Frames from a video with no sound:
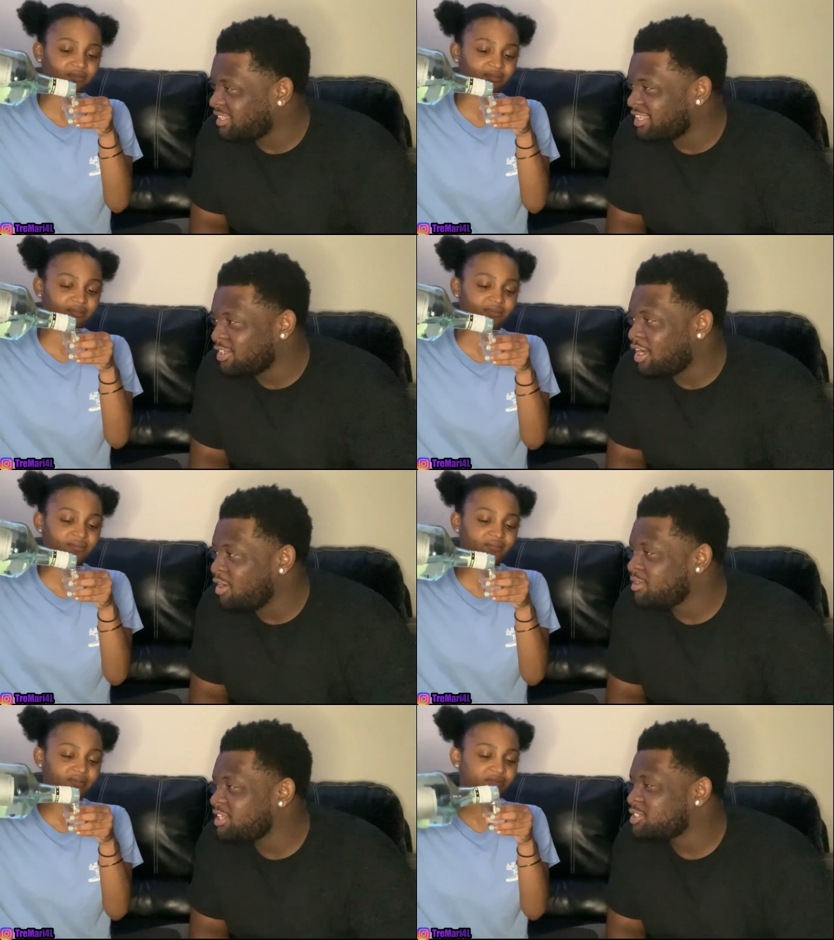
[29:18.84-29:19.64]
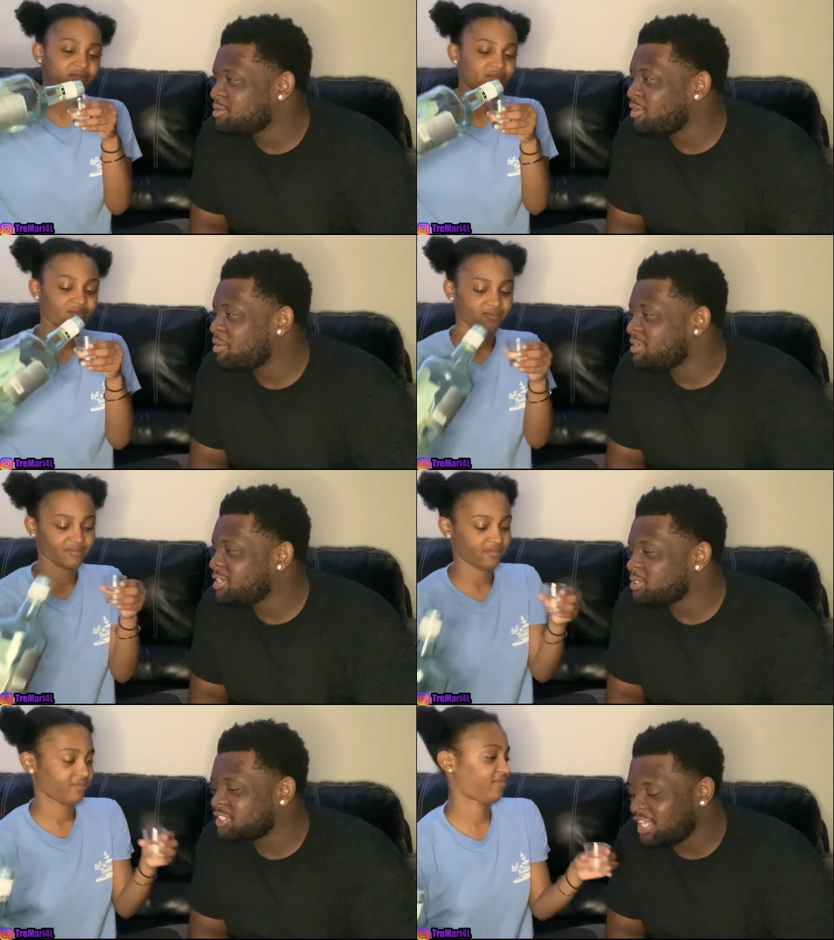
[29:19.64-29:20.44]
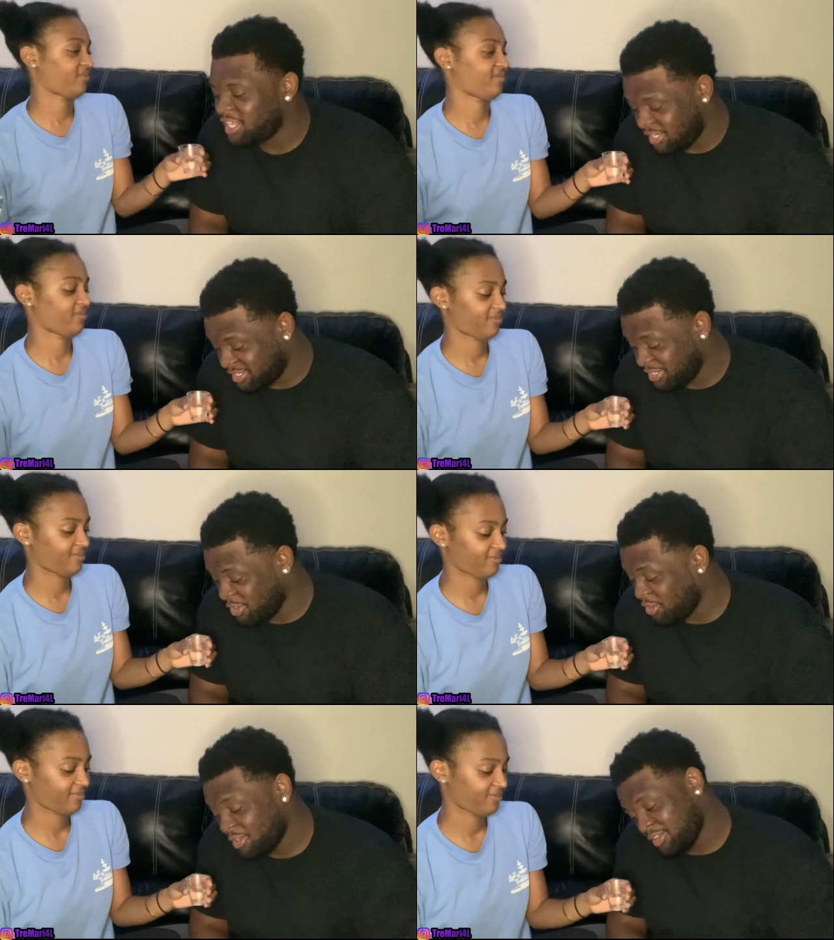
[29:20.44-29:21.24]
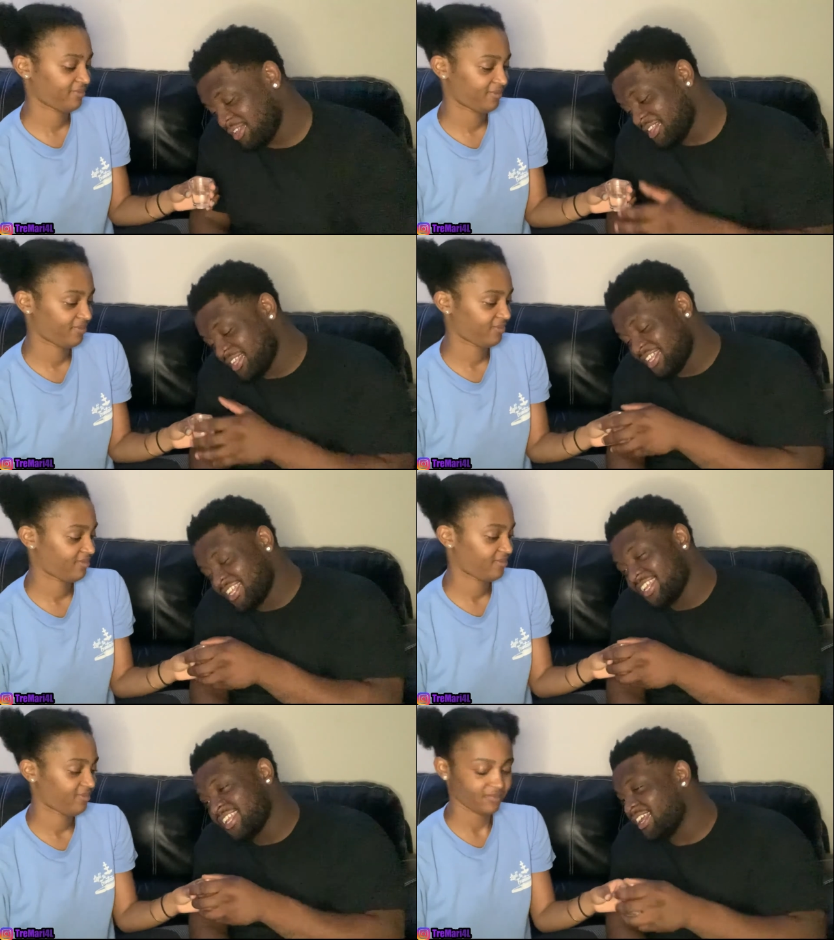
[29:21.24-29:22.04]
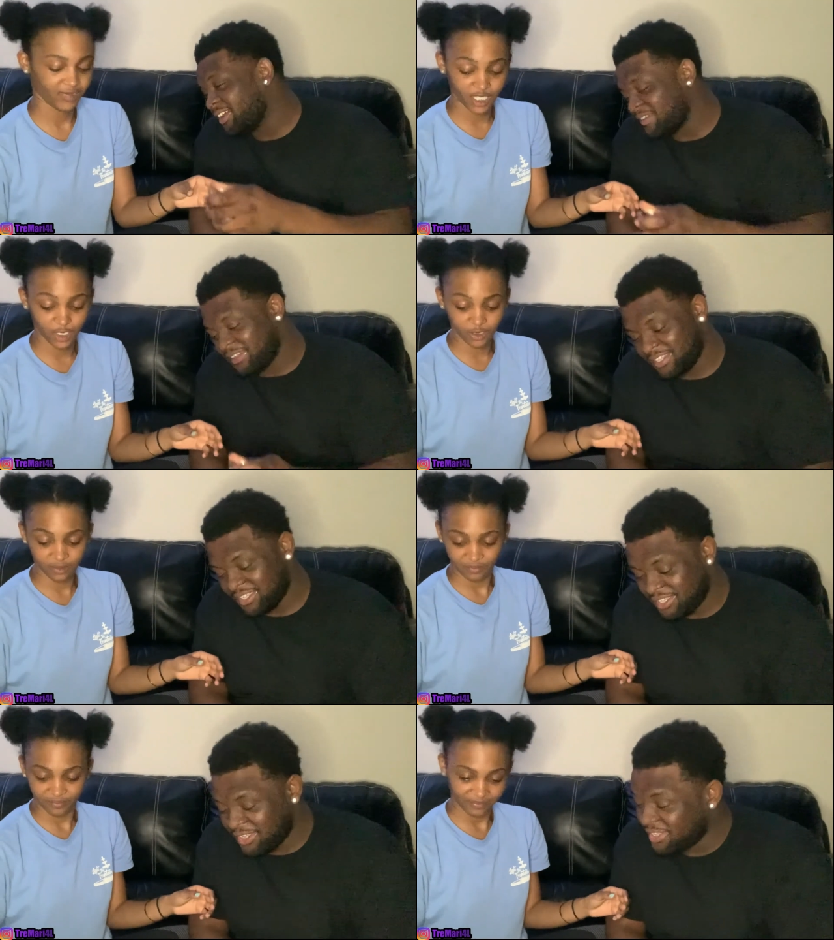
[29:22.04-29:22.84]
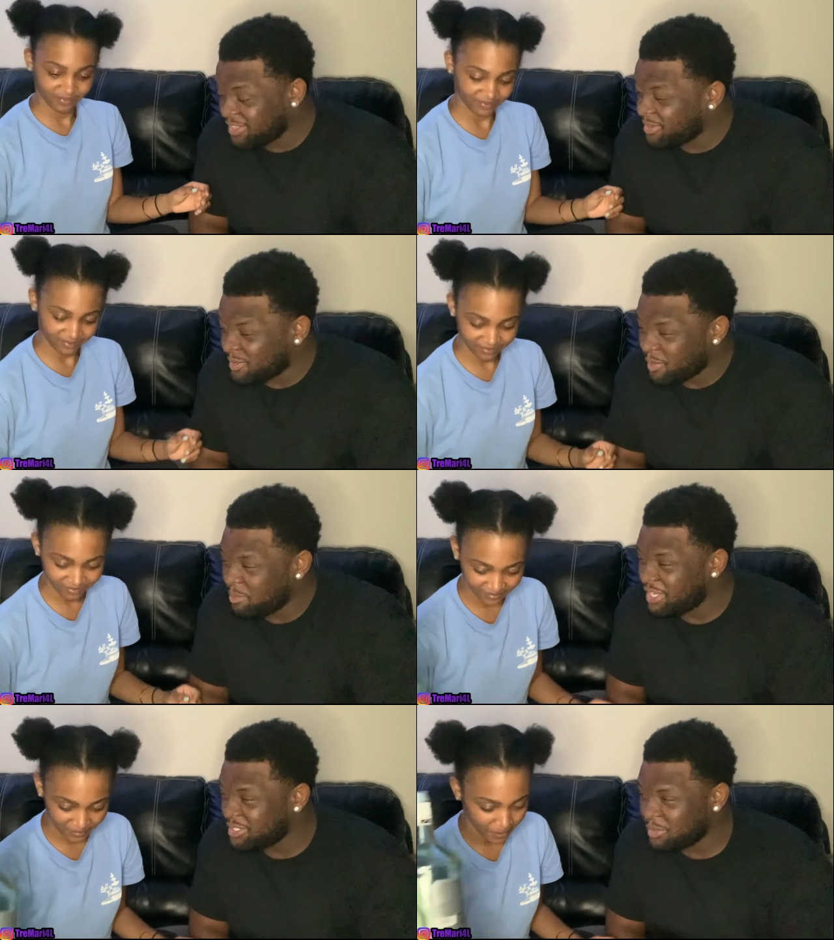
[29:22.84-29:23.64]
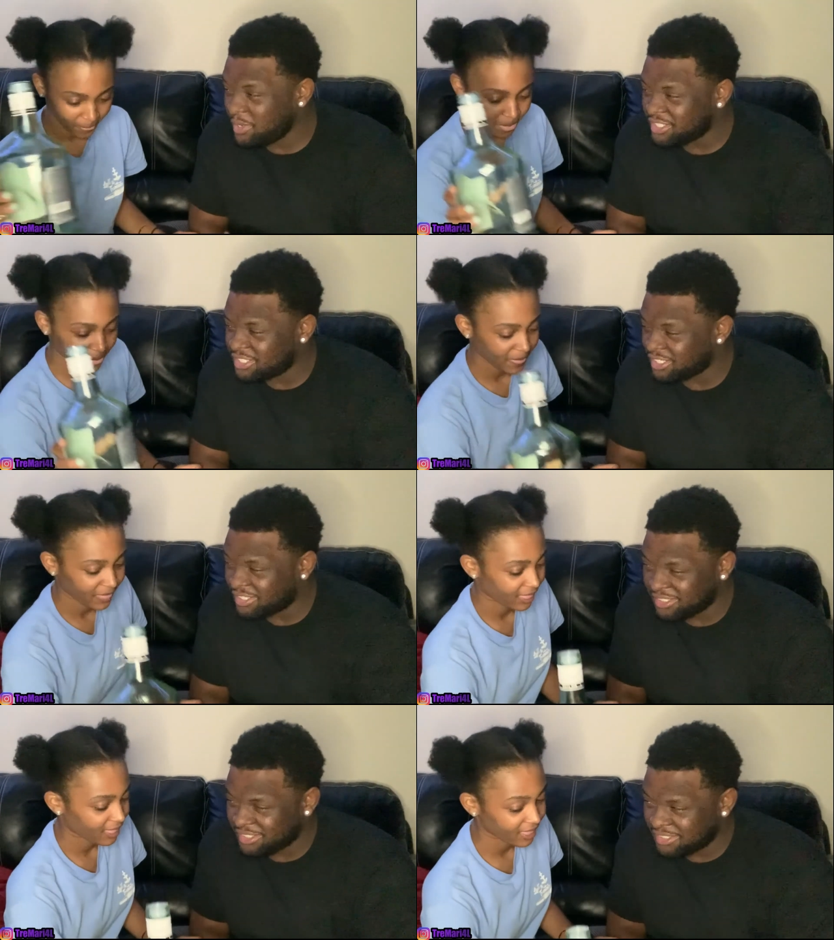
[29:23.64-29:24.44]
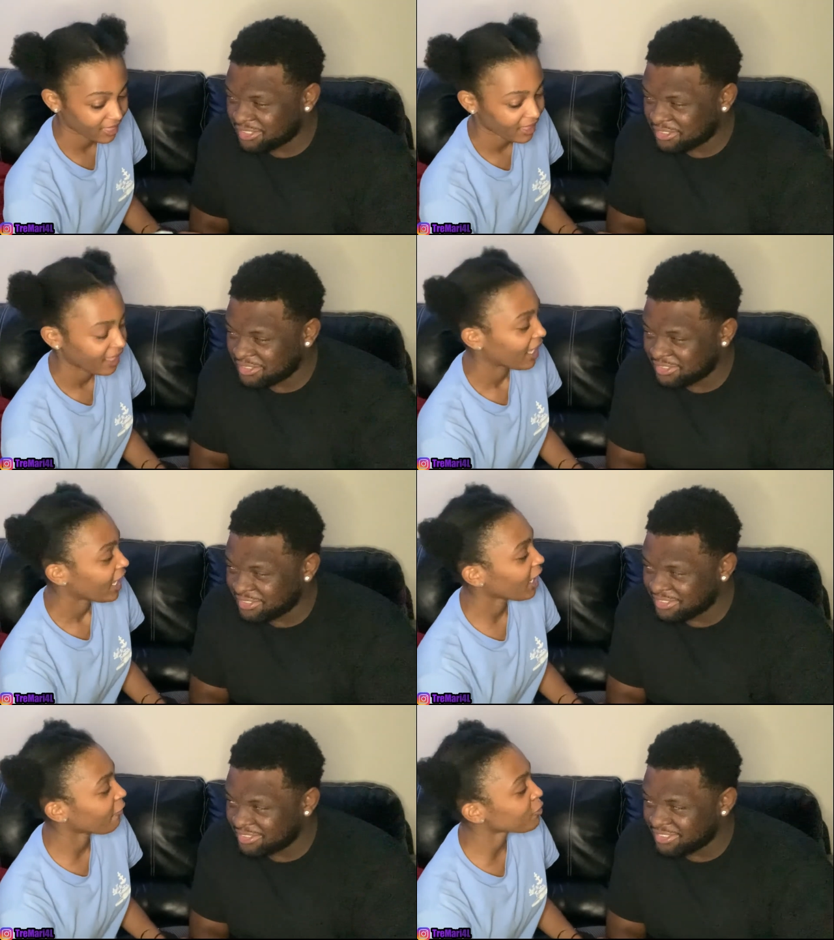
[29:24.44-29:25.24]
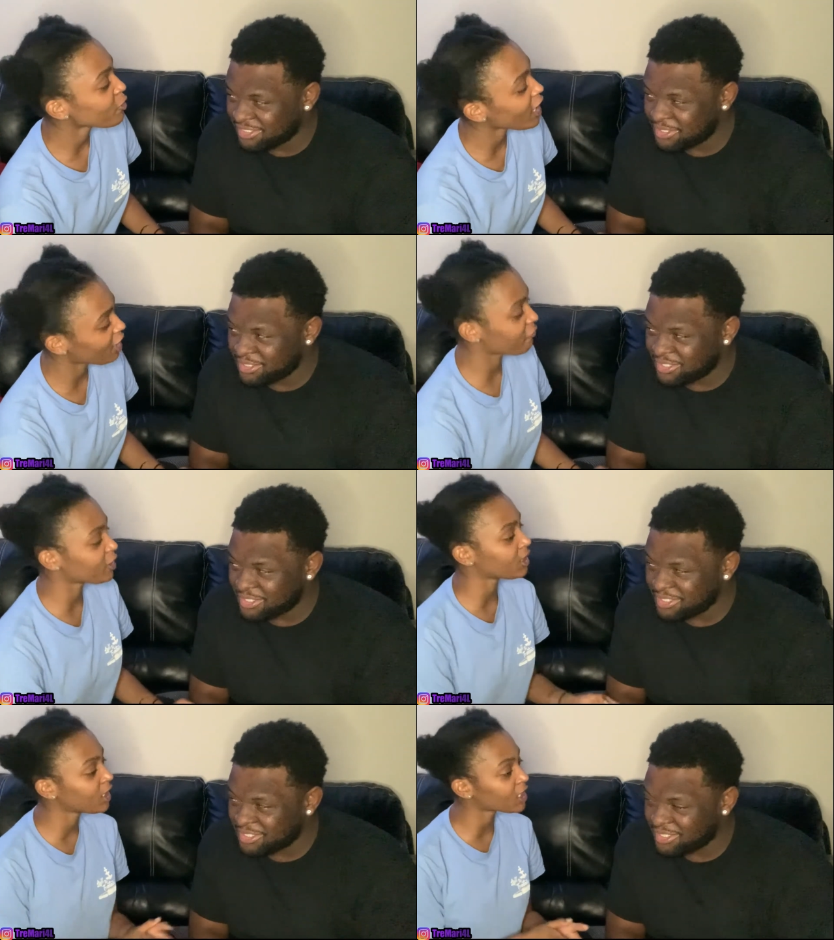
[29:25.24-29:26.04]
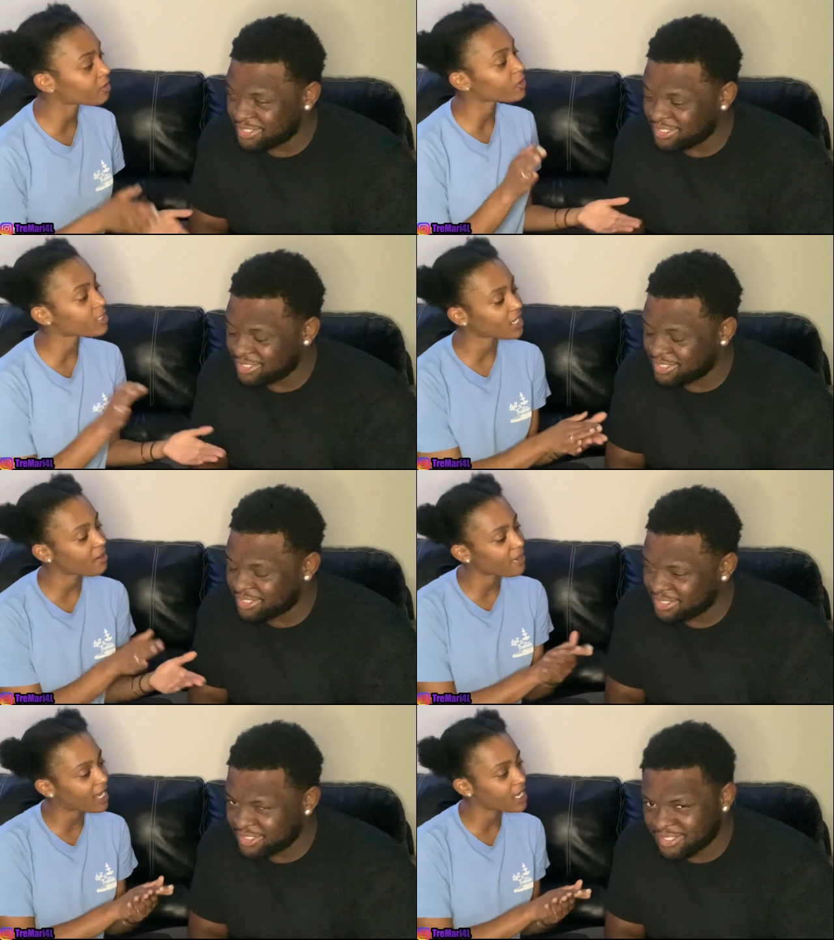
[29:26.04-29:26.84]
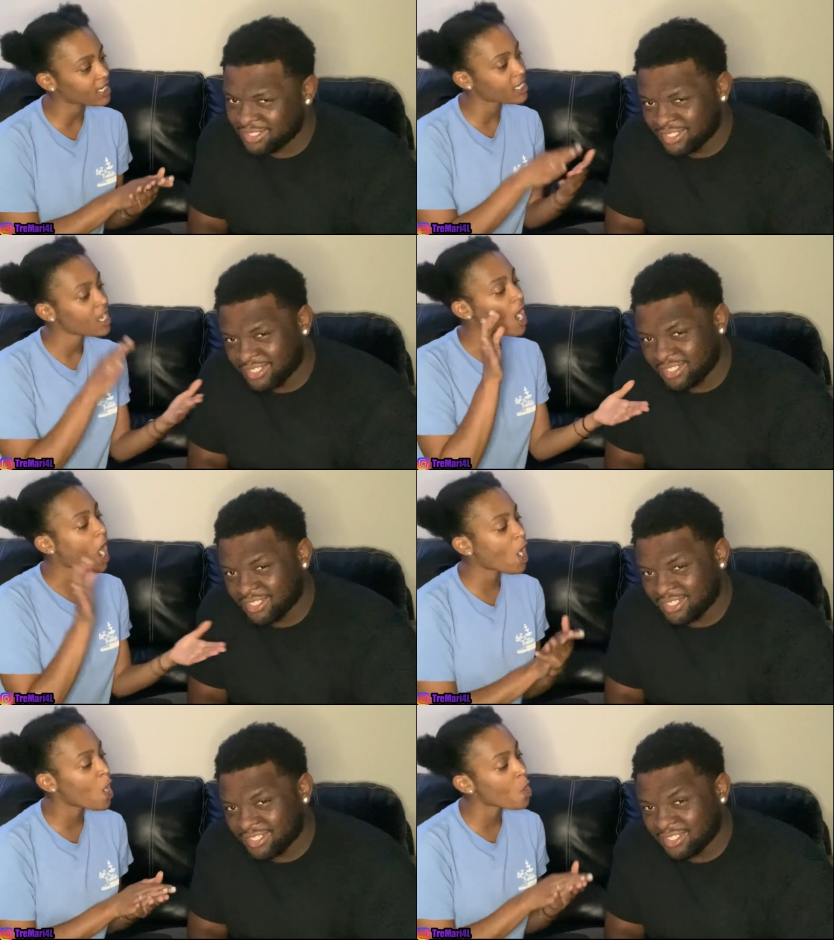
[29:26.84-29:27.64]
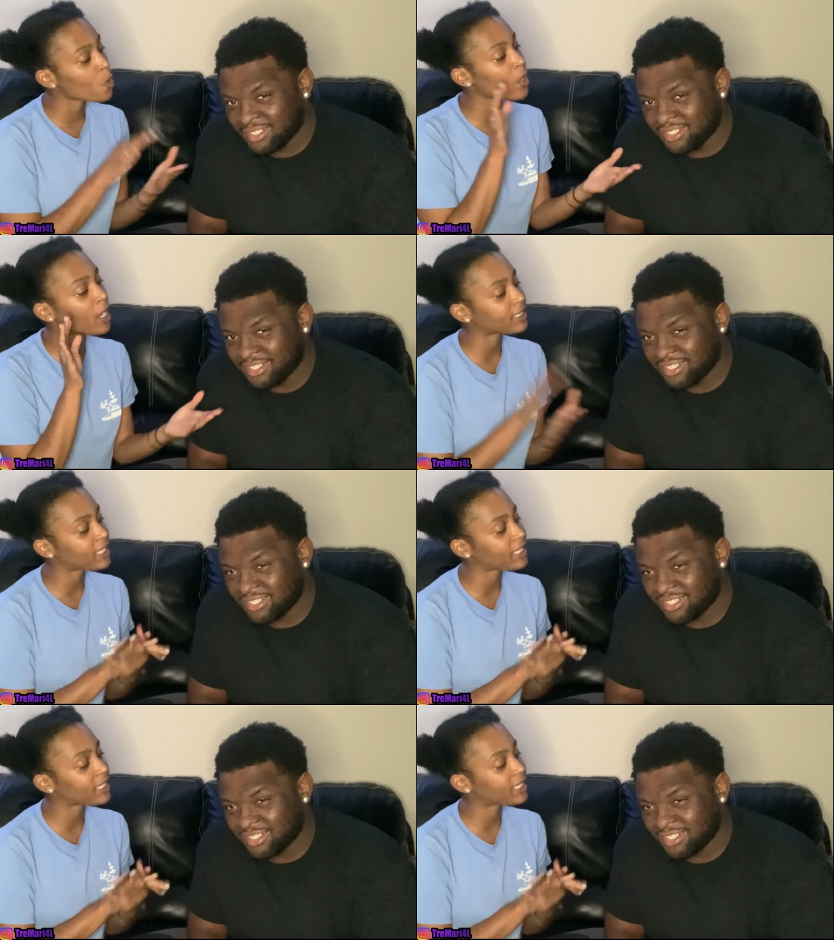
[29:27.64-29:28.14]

Speaker 1: Y'all don't need you to pull me no shot. You don't.
Speaker 2: There you
Speaker 1: go. Repeat the question.
Speaker 2: Have you ever looked for somebody on a